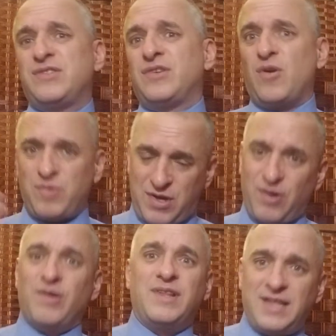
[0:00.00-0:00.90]
to go with
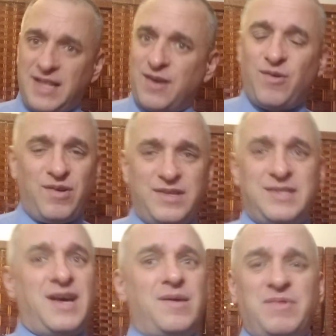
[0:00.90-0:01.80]
Gurley like all the
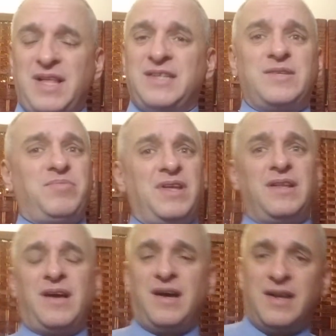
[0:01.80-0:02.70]
time. He likes to play
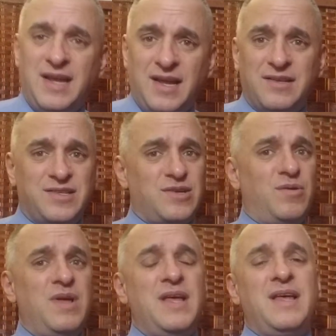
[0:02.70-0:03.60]
the hot hand.
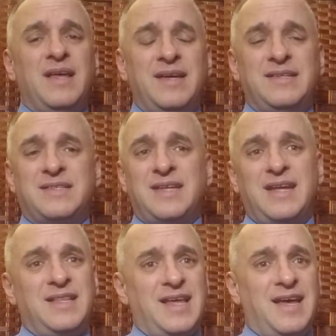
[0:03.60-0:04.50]
So he's
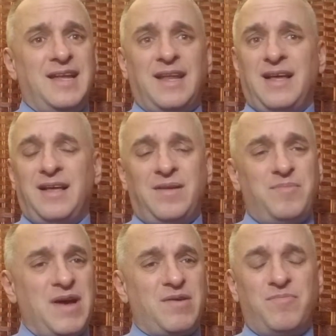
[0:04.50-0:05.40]
saying that
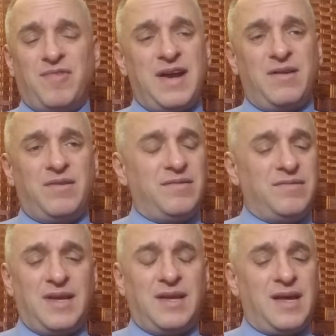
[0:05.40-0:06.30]
Malcolm Brown,
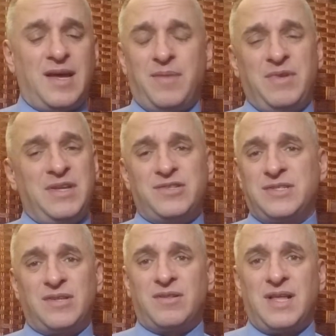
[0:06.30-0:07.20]
he
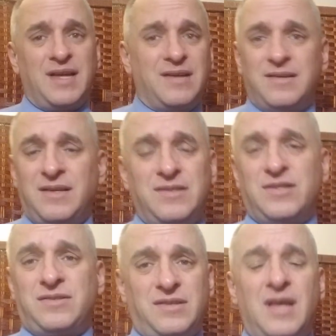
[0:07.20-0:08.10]
just looked like
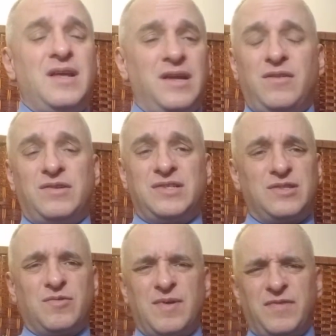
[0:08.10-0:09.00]
he looks in
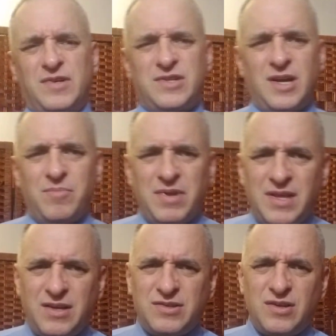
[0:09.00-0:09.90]
terrific shape. I
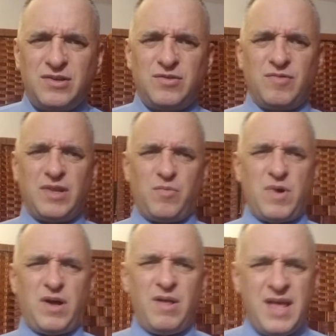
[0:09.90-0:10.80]
think he's going to do really
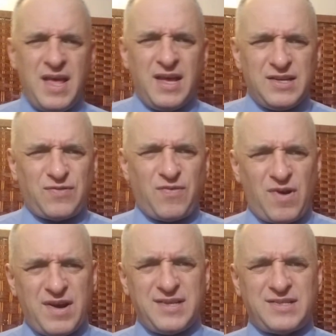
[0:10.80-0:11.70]
well. As
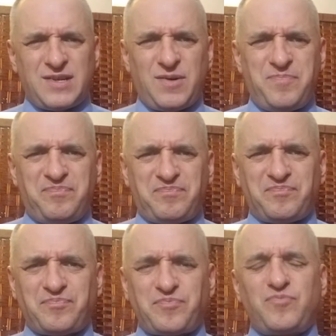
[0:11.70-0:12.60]
far as
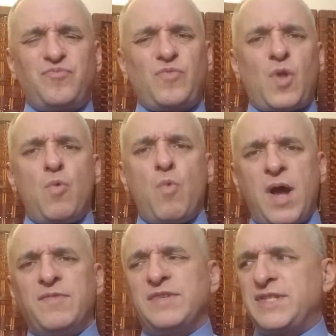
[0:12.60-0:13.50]

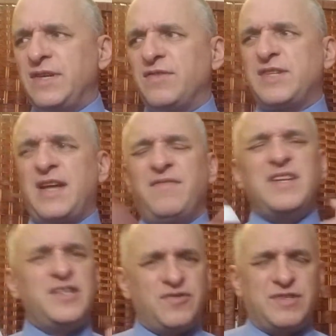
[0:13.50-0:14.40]
wide receivers, I have an
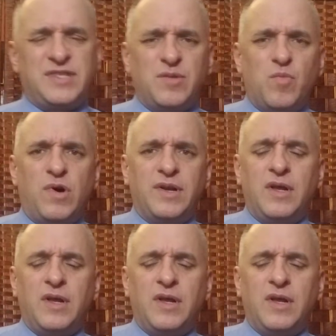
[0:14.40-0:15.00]
interesting one.